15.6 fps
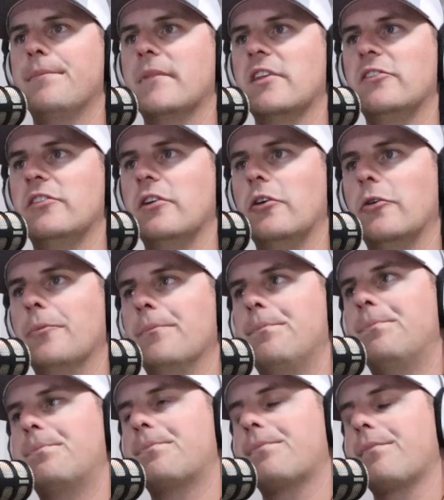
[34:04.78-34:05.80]
So
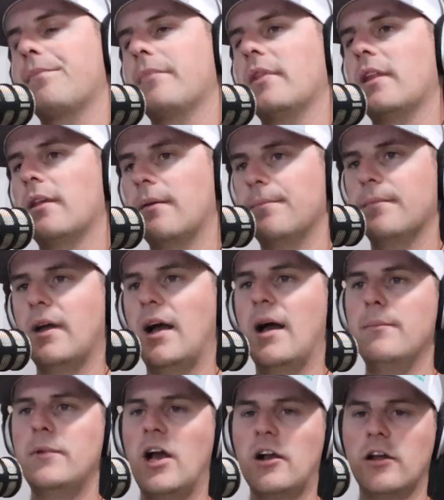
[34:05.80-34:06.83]

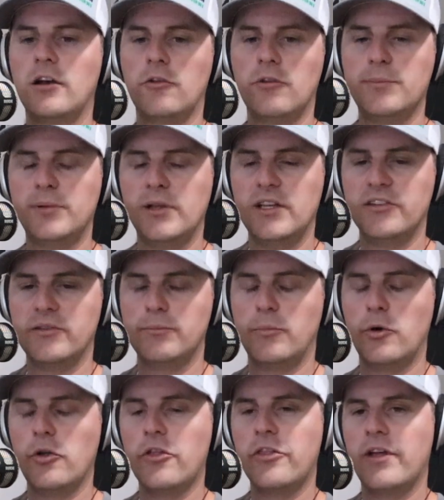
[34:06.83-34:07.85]
I'm not going to replace them
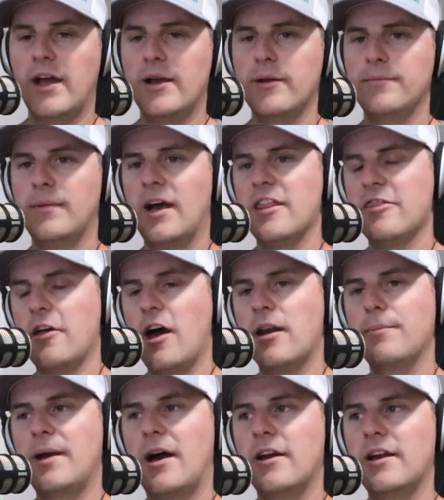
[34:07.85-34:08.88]
both. I thought
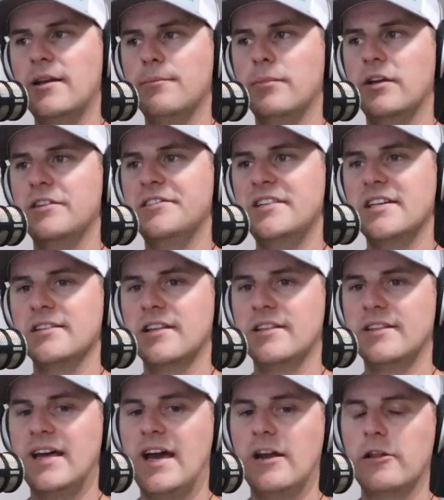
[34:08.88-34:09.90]
about it, but seeing
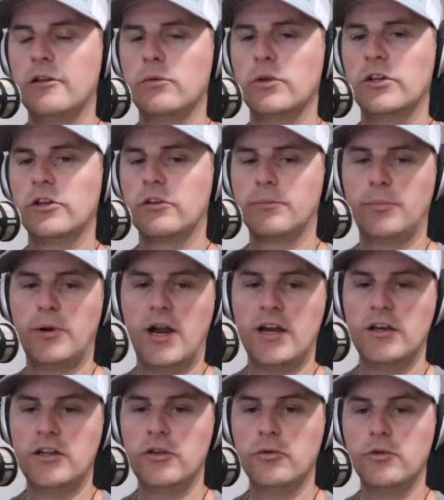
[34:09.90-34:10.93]
that other one looked brand
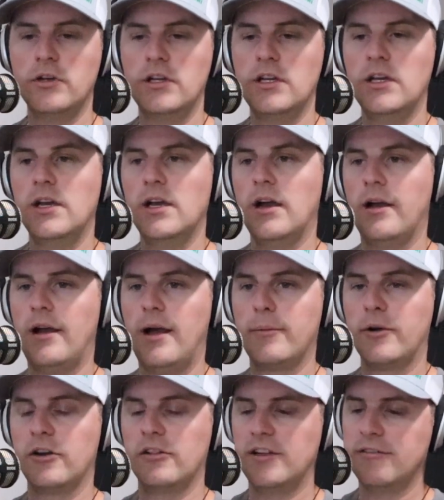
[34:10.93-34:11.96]
new, I'm
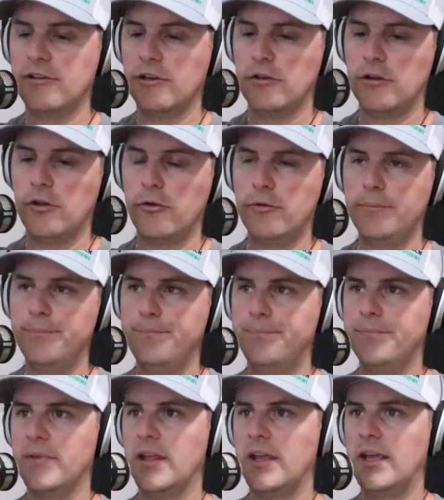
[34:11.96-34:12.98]
going to leave it alone
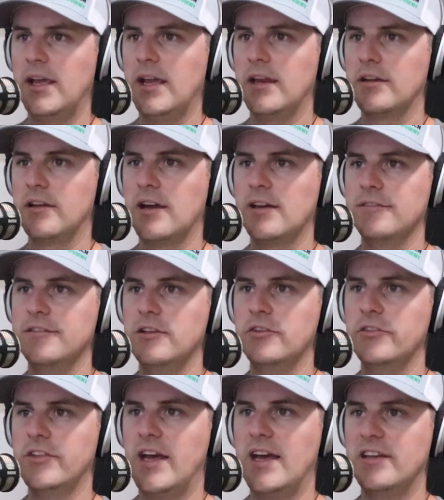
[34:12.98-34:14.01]
and kind of
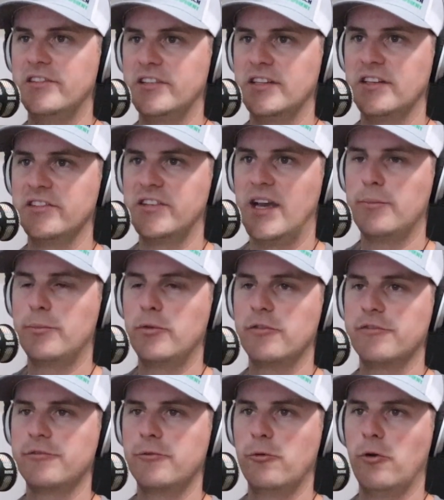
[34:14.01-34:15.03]
use that as an example
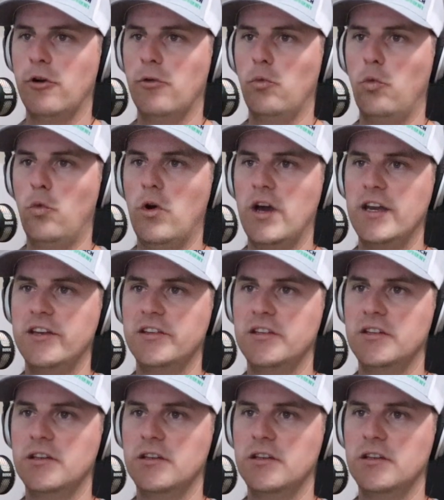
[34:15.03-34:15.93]
for what